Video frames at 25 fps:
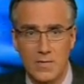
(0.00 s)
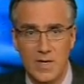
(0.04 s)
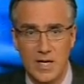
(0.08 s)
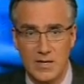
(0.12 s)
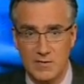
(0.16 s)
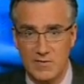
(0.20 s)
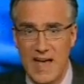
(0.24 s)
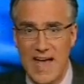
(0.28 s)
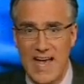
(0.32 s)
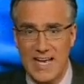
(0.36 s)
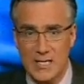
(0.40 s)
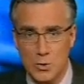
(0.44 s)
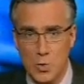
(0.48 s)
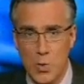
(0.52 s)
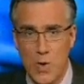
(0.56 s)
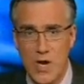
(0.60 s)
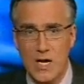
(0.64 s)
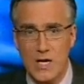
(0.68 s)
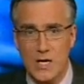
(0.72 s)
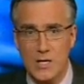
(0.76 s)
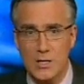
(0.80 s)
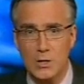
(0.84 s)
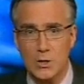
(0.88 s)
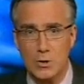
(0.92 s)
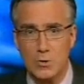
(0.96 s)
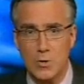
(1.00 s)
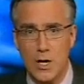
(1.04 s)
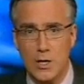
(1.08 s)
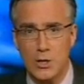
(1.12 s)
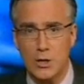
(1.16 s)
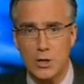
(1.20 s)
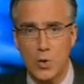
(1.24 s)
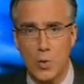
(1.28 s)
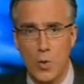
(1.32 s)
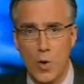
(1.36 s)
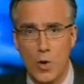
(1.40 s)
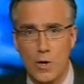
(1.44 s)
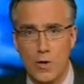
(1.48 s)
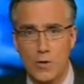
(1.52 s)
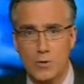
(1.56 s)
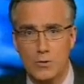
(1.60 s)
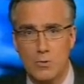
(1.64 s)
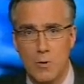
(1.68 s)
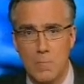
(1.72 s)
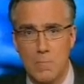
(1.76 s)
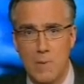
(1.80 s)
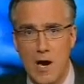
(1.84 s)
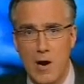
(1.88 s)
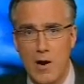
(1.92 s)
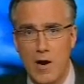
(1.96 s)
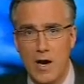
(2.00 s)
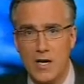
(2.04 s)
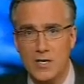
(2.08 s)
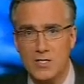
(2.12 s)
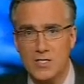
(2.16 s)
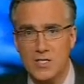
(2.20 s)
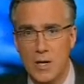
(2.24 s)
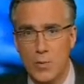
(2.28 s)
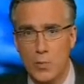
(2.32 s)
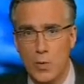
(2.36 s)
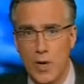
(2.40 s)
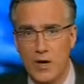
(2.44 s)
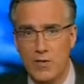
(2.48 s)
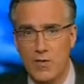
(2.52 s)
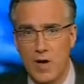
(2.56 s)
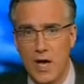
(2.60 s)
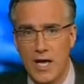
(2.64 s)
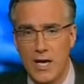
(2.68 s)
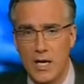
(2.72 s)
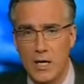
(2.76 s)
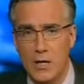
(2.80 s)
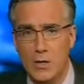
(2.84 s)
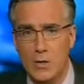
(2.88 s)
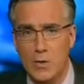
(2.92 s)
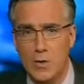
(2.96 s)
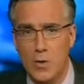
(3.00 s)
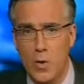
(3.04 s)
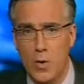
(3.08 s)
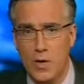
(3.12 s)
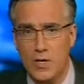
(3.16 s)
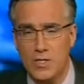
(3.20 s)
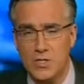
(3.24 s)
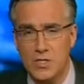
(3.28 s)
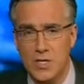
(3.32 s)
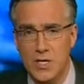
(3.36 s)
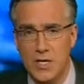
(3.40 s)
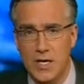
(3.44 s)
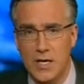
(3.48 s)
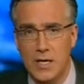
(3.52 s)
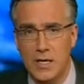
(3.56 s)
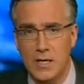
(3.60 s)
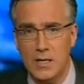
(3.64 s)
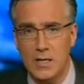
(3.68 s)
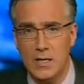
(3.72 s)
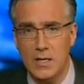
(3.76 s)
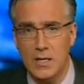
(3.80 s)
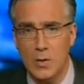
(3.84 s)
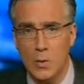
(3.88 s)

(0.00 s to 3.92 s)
Yet last week, construction workers repairing a subway line in New York City